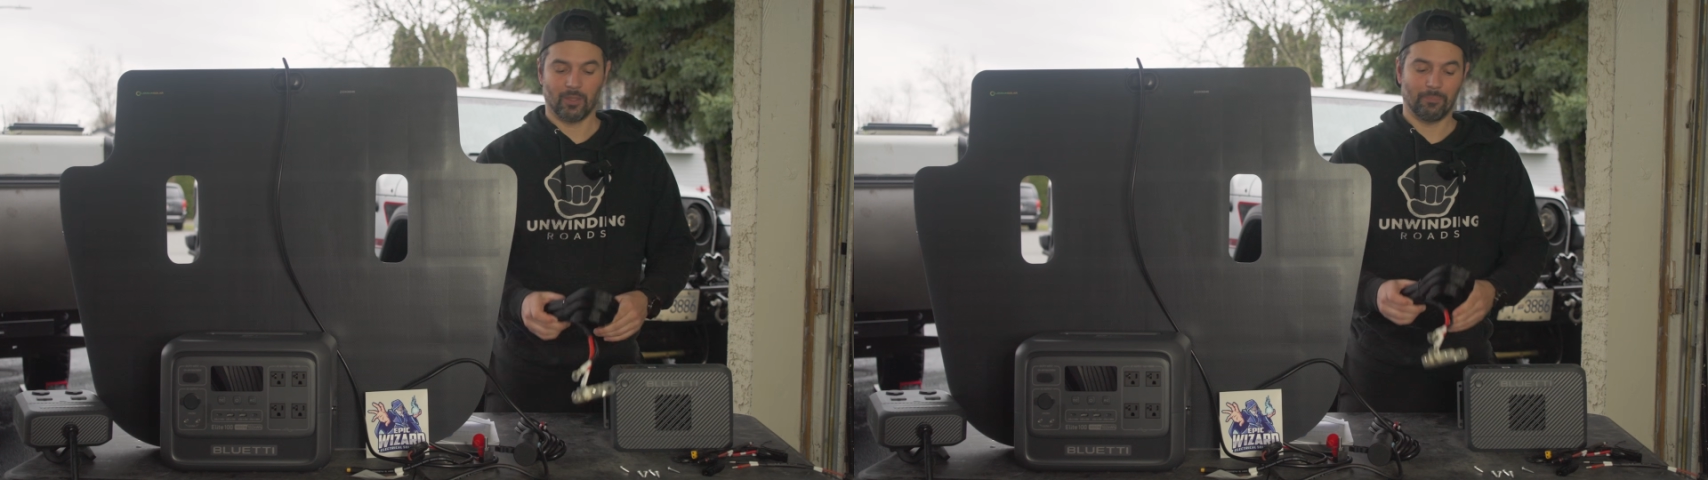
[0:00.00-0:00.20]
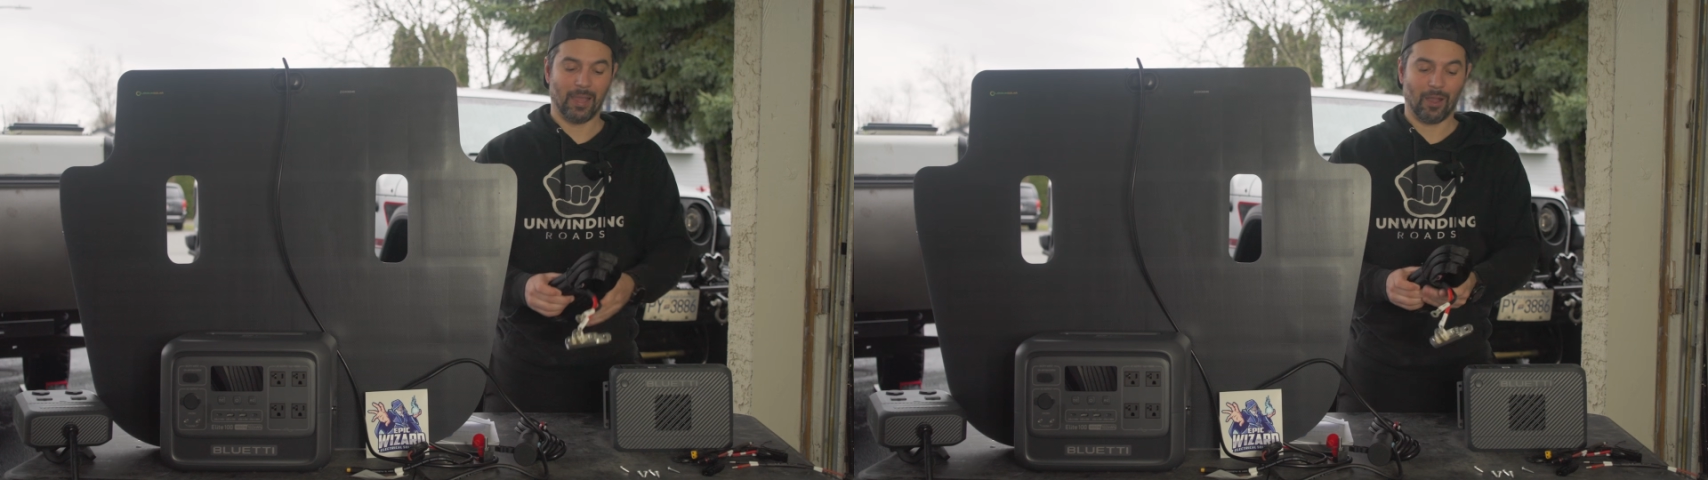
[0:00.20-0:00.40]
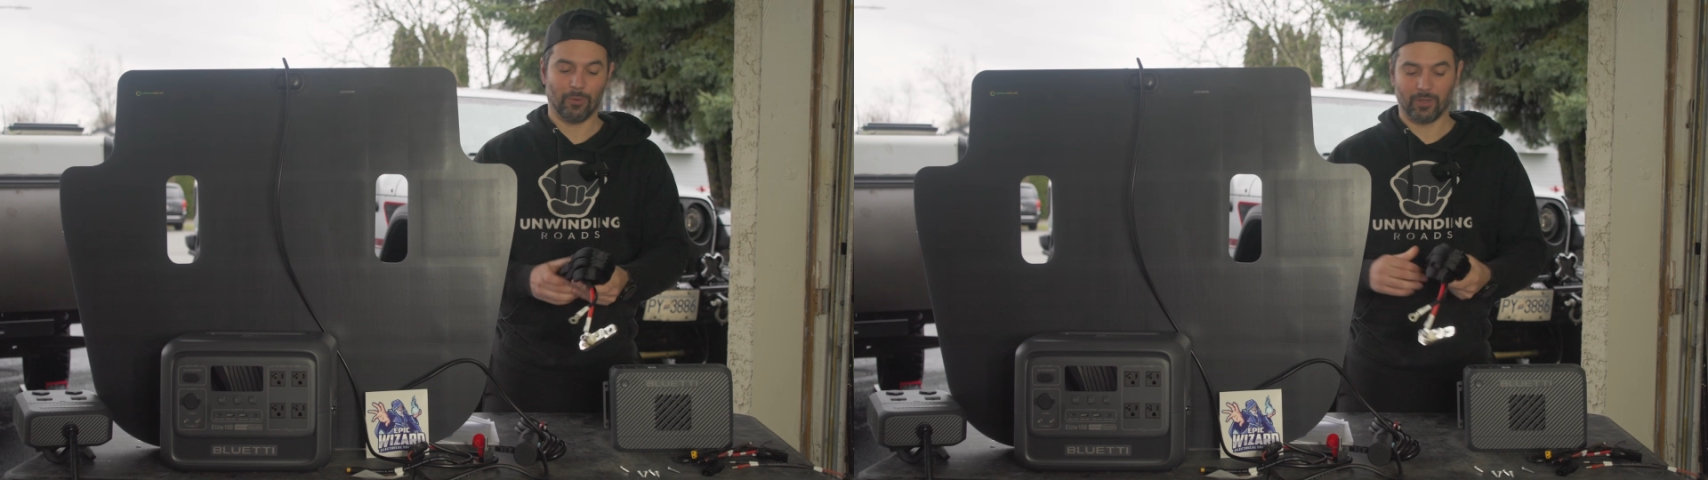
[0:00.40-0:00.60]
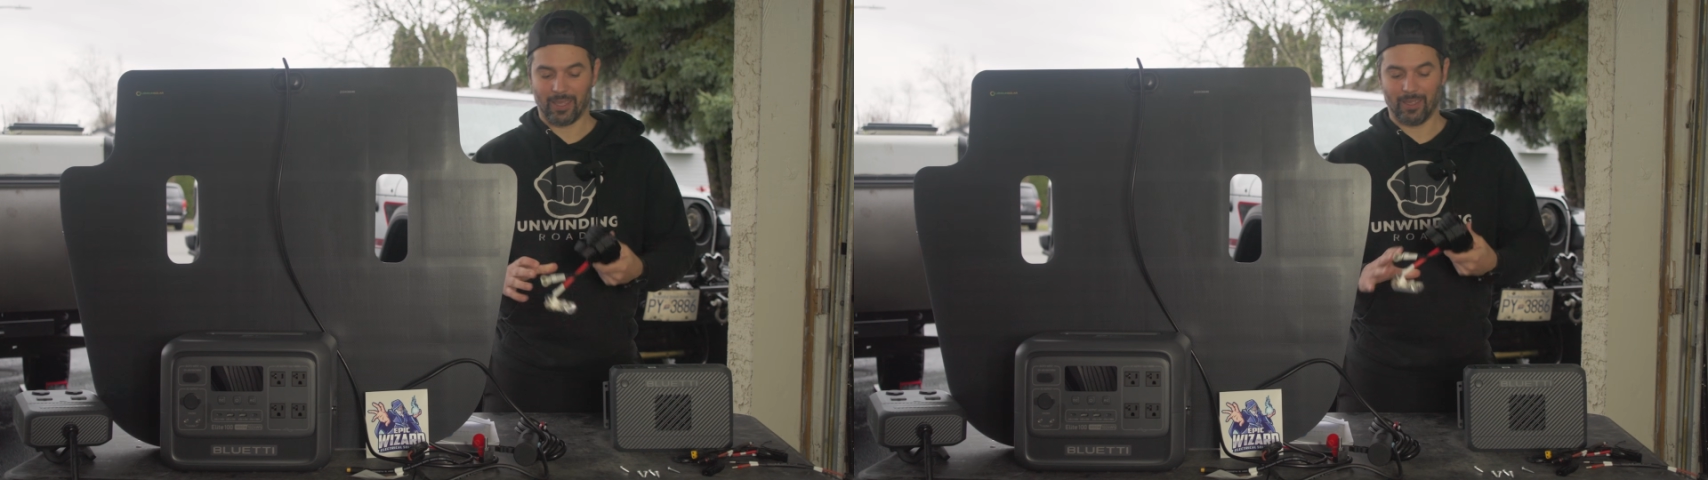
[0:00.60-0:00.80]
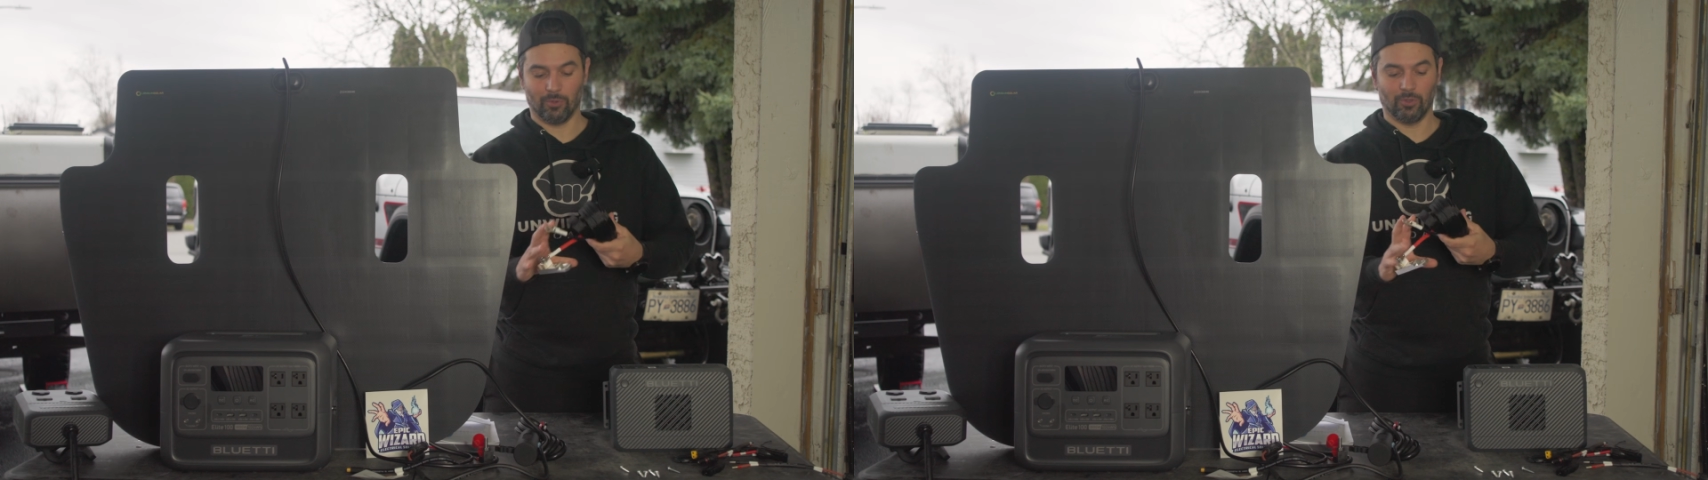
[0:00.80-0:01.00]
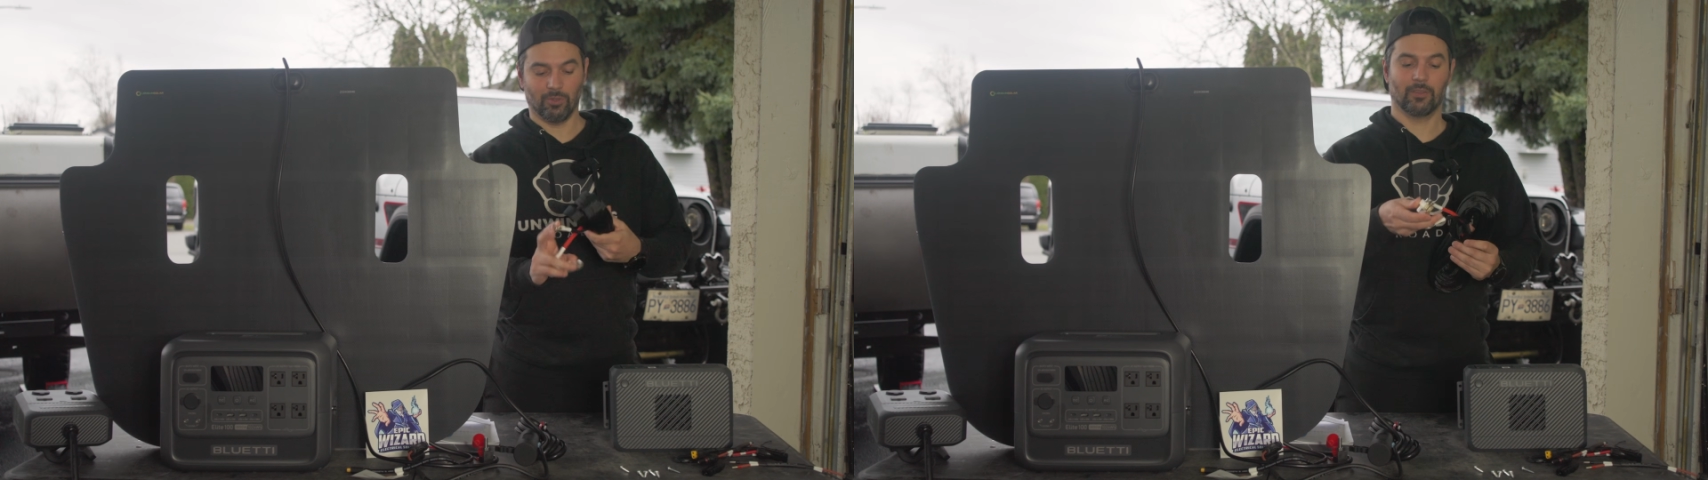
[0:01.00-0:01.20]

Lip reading: The power cable,